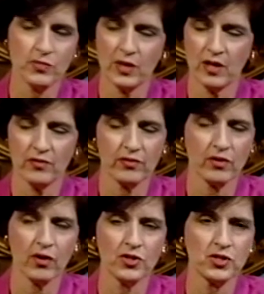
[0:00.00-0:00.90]
We have
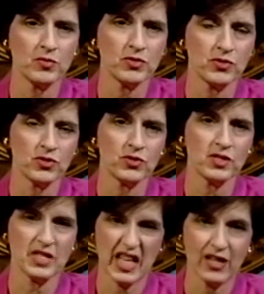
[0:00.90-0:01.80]
large numbers of students
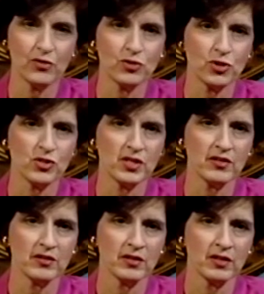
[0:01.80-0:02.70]
stay in New Jersey.
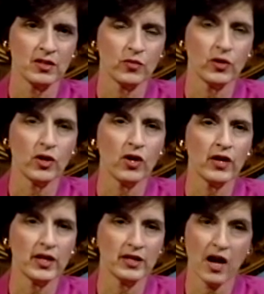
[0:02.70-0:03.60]
We are
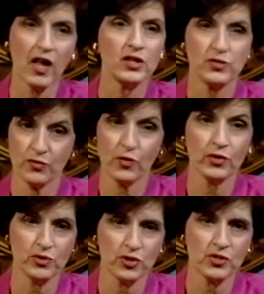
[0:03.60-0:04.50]
a college for
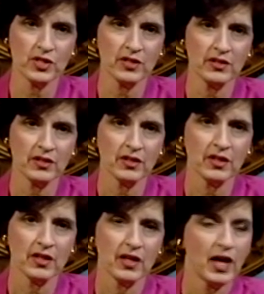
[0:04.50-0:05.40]
New Jersey.
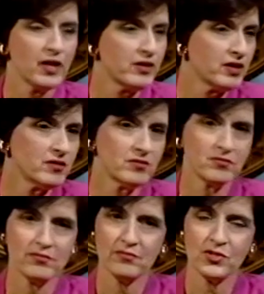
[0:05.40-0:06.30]
And then
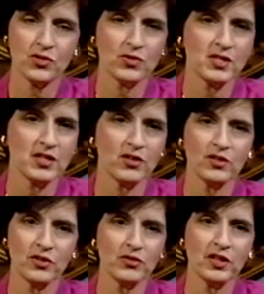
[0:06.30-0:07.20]
students that are
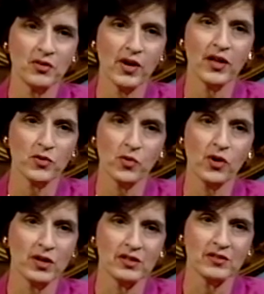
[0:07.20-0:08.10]
literally around the
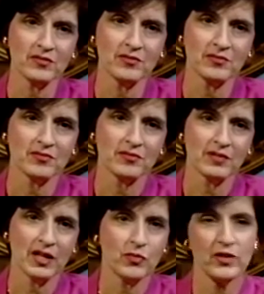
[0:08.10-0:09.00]
world.
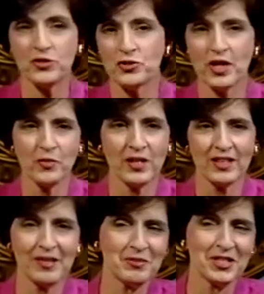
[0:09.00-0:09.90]
And with internet, we can
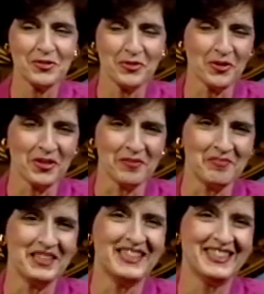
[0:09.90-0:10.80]
keep in touch with all of
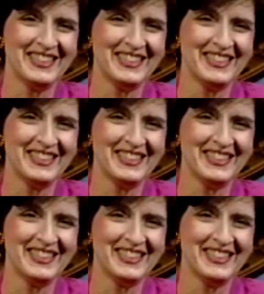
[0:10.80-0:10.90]
them.